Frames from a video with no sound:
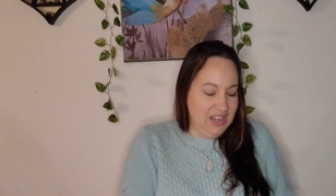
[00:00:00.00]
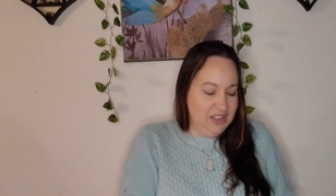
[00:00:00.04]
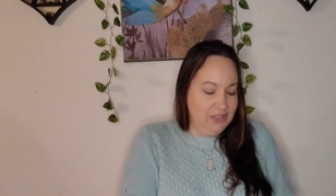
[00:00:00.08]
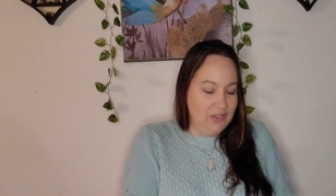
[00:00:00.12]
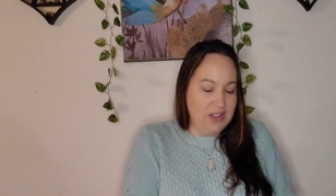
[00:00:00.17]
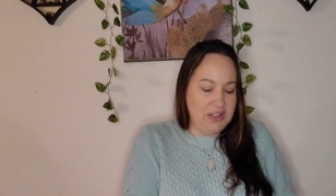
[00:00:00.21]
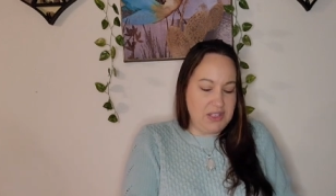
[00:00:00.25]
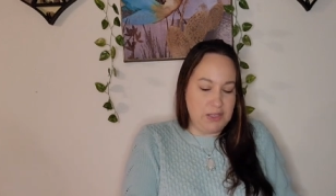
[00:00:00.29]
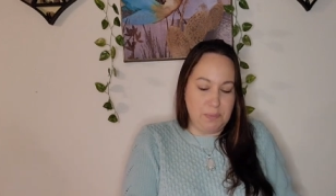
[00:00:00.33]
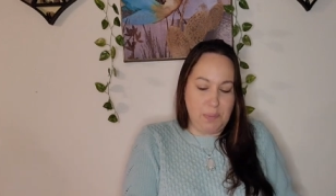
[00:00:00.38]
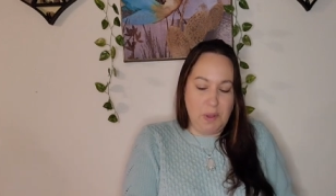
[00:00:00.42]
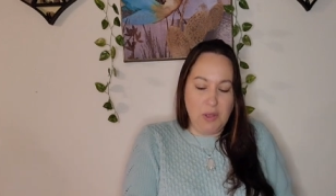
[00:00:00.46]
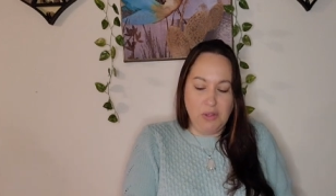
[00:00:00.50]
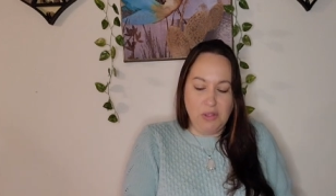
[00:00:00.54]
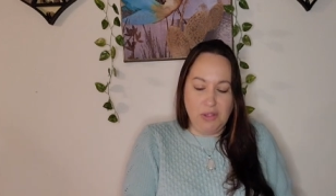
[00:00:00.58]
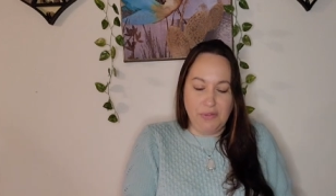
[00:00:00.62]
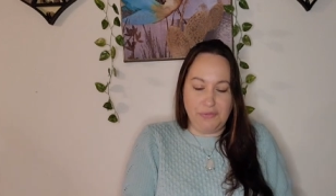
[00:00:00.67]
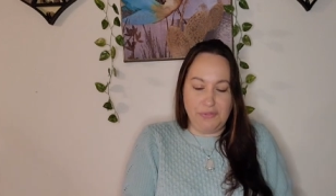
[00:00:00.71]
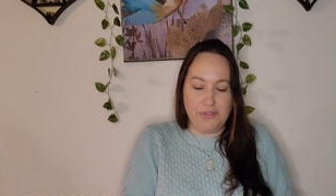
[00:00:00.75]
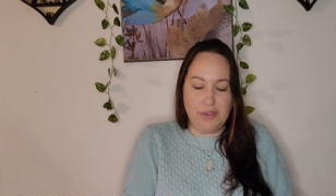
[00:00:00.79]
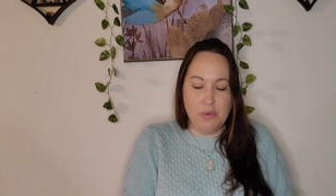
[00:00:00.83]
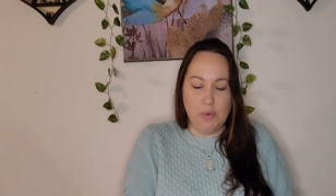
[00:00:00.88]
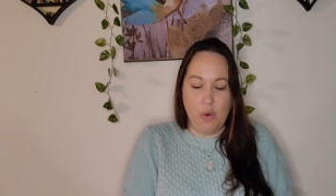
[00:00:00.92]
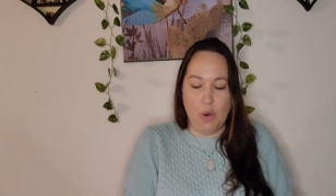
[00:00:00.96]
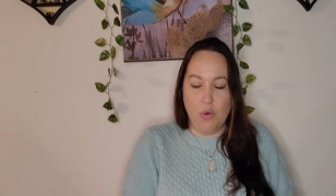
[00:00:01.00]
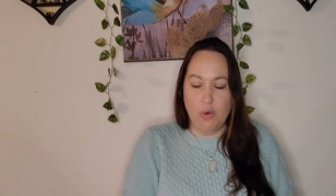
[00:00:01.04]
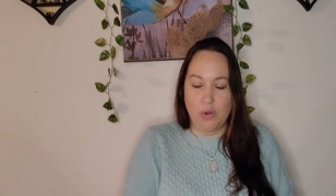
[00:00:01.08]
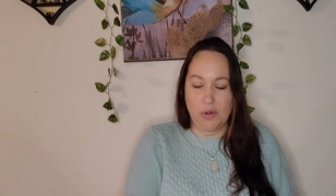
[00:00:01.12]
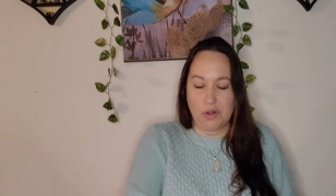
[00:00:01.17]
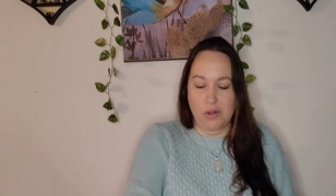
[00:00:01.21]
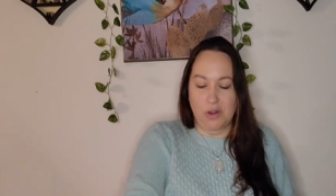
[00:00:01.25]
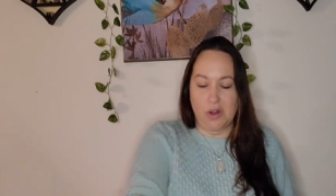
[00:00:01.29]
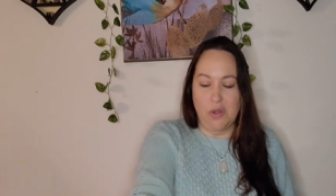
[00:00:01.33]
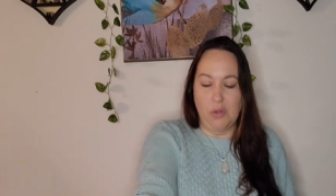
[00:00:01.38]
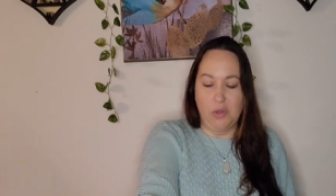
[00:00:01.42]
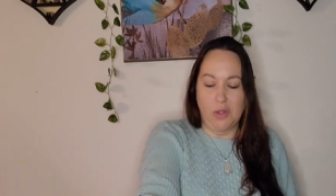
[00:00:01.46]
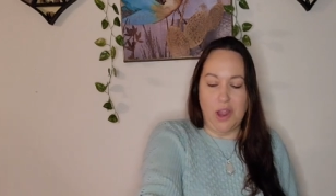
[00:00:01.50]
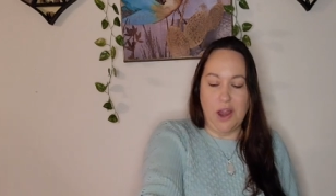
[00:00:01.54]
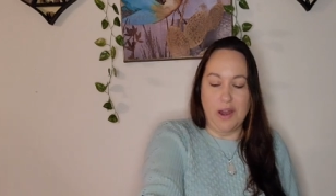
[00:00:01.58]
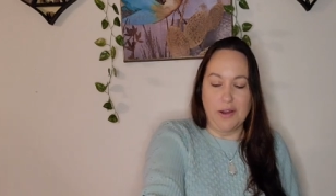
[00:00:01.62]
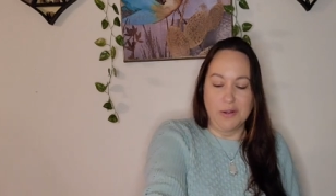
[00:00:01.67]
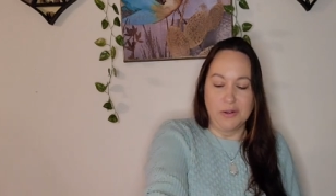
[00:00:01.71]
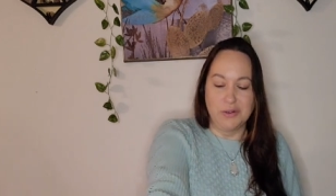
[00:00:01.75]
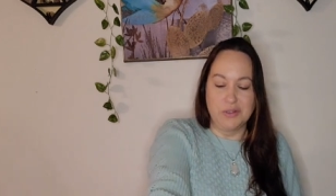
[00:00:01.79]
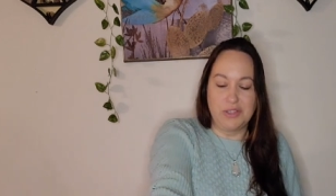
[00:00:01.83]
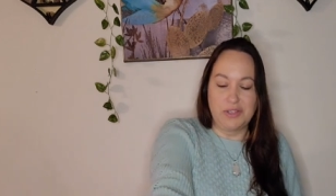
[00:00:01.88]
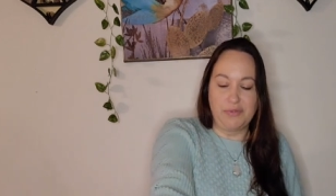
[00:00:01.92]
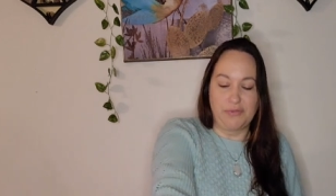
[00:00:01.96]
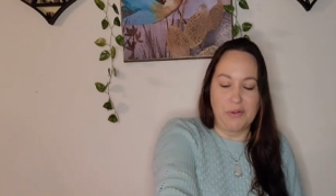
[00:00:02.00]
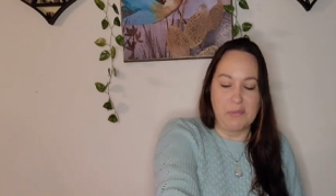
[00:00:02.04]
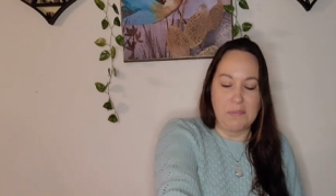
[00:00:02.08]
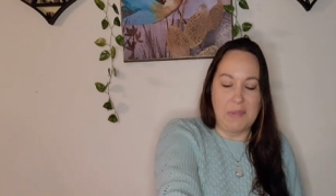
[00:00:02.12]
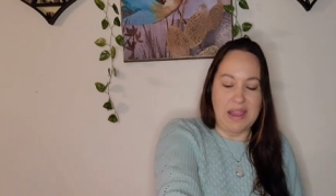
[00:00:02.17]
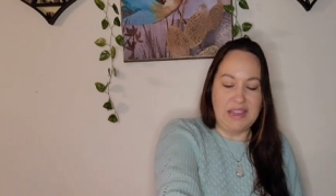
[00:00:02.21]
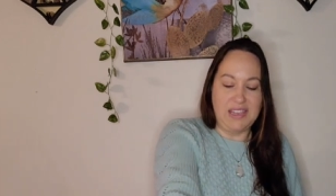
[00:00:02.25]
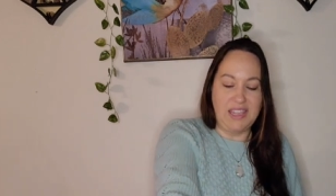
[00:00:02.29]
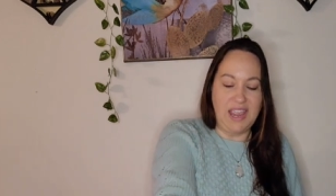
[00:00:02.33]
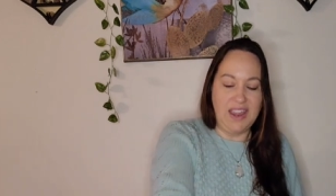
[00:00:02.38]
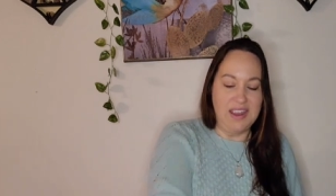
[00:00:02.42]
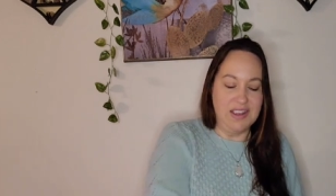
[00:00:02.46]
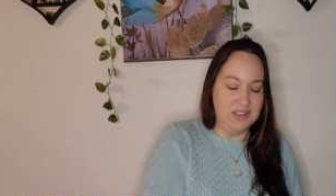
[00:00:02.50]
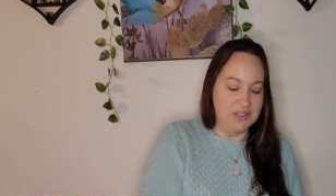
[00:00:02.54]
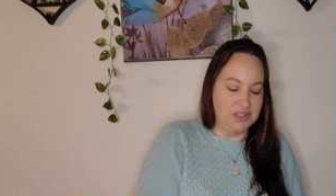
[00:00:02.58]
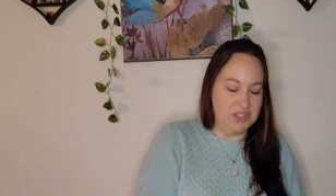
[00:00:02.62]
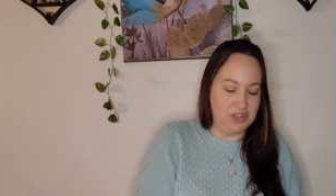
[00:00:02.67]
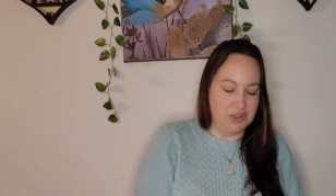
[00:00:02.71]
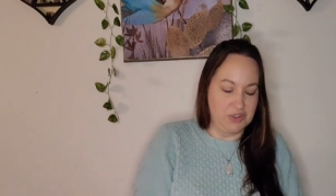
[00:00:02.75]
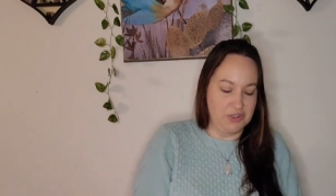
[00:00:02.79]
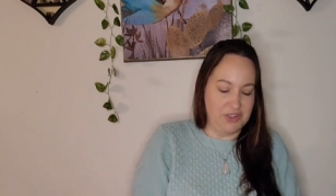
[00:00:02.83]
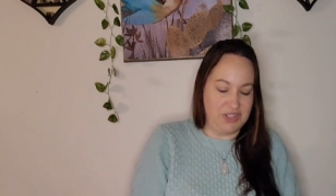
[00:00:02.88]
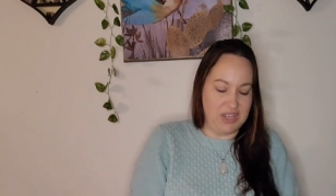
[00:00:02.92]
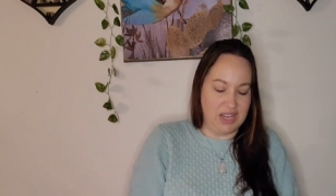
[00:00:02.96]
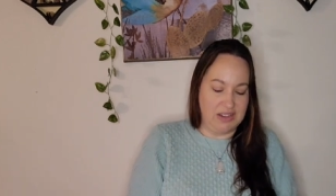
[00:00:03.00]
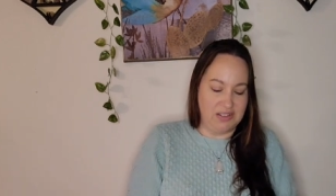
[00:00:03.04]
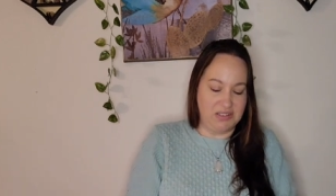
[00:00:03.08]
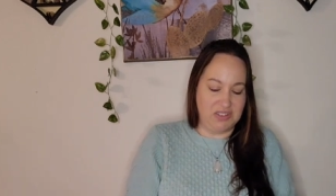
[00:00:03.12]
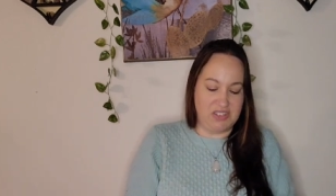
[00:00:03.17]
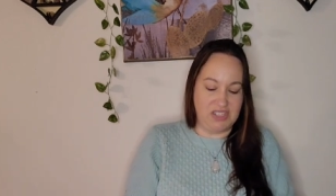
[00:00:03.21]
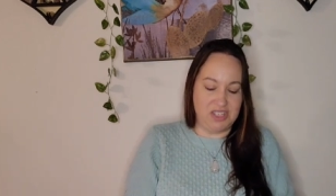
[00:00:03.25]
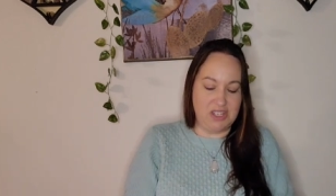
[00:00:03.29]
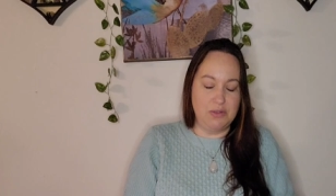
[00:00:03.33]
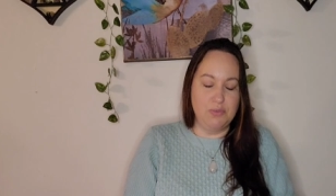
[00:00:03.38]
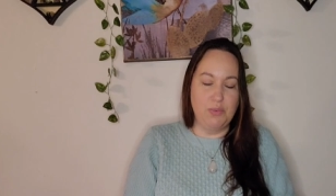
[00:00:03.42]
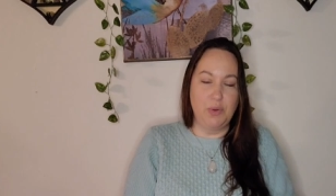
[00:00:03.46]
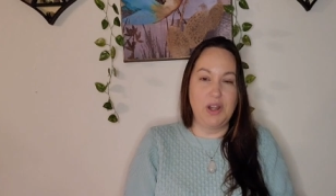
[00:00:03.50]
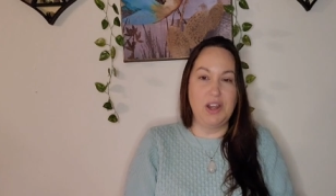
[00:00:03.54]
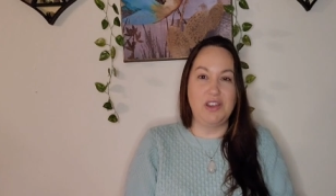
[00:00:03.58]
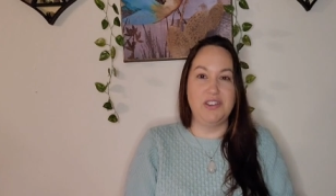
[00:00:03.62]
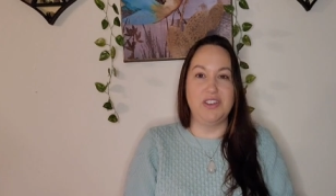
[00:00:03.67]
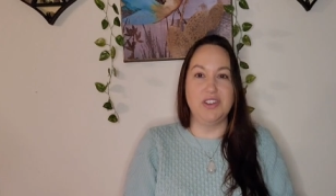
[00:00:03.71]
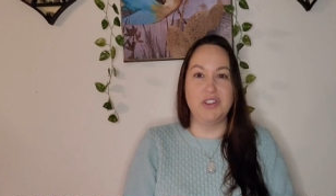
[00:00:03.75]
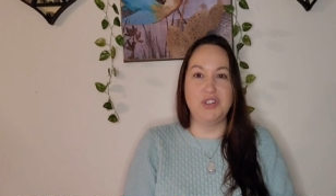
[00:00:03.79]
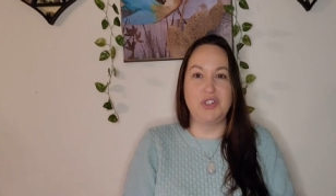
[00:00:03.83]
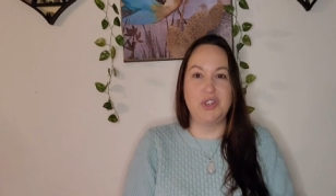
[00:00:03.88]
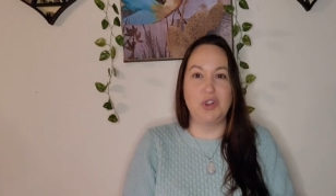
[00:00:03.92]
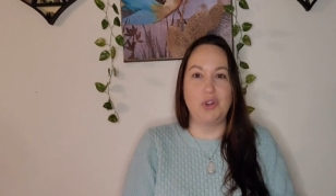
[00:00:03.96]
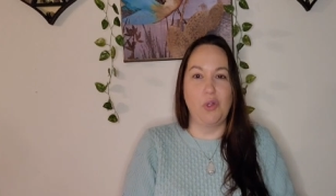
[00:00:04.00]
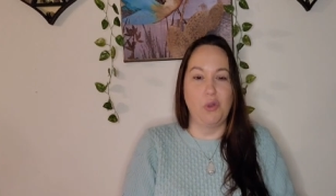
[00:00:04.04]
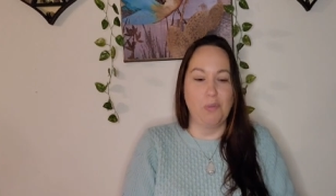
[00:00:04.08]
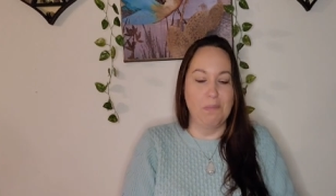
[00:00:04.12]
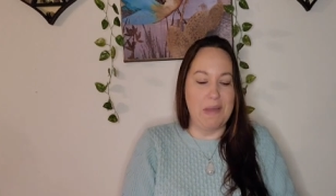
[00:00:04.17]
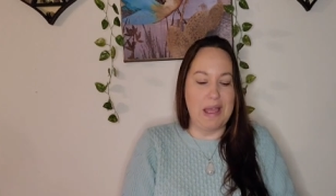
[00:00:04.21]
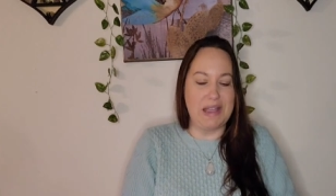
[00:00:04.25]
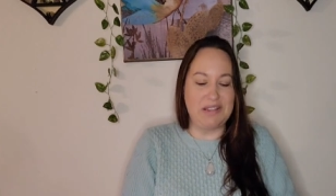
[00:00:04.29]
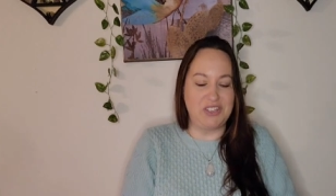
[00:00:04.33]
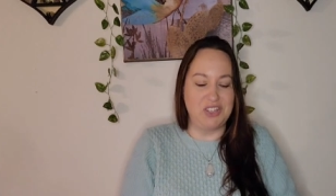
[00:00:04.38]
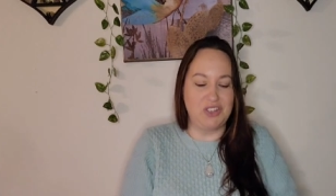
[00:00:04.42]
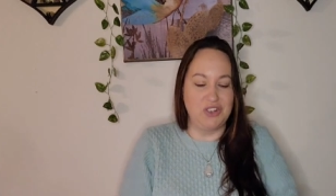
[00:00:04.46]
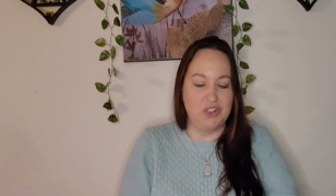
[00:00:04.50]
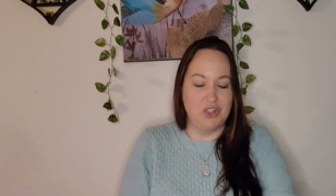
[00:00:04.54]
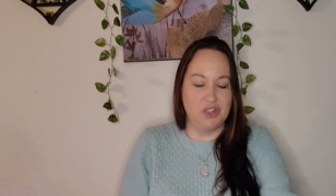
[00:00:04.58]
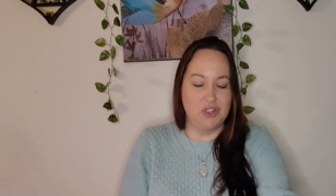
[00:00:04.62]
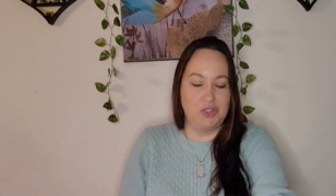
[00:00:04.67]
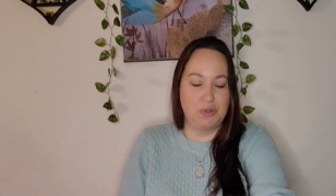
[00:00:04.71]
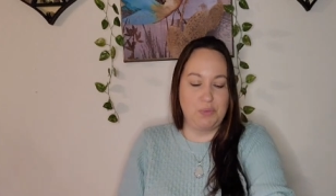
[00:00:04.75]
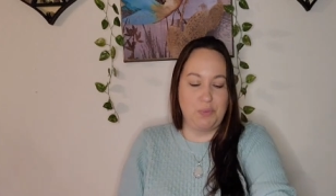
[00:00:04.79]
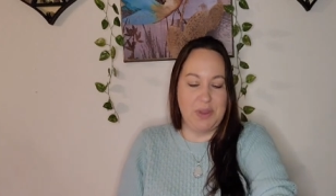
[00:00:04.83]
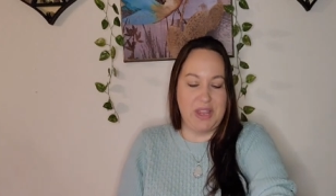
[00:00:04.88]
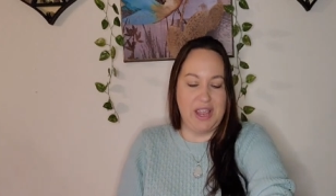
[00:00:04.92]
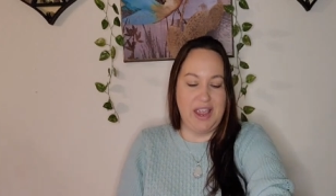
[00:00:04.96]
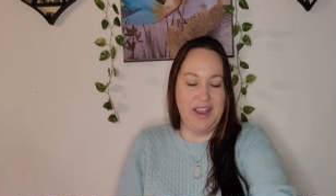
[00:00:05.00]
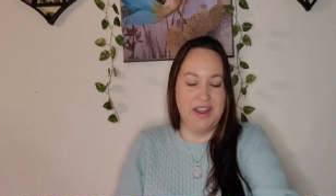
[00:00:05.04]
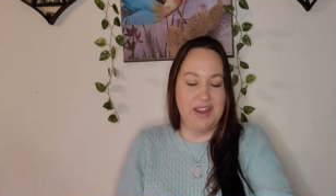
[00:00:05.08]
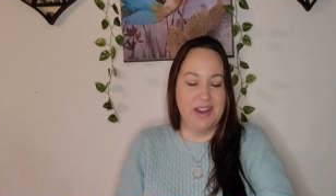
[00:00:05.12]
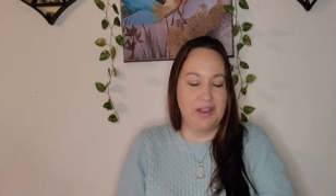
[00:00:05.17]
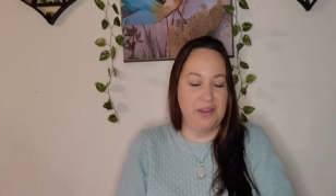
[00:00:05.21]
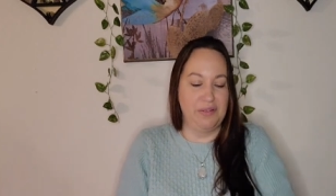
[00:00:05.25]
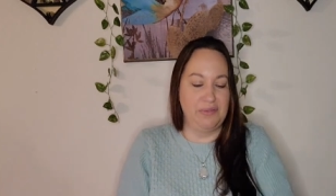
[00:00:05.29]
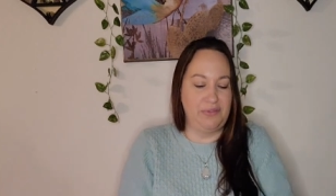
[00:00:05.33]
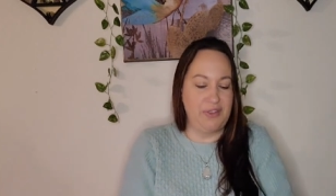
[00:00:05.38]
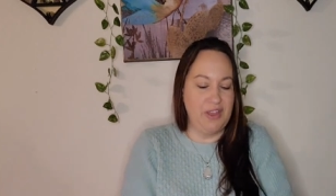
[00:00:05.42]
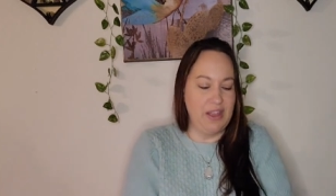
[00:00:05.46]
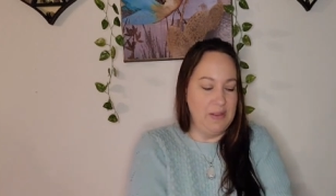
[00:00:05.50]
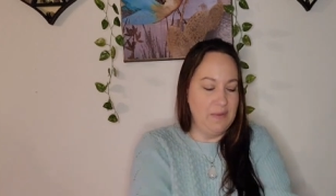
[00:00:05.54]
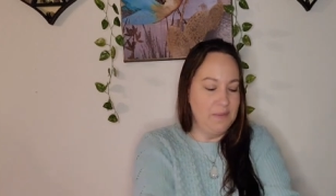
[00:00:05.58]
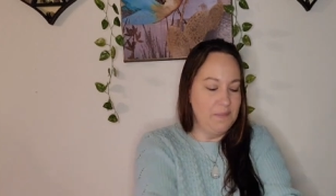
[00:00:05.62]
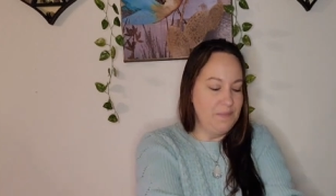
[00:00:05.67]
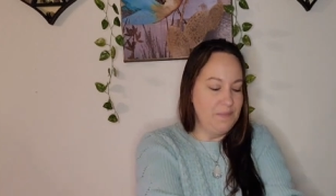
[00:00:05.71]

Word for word: Let's pull a few oracle cards for my cancers and see what additional messages we have.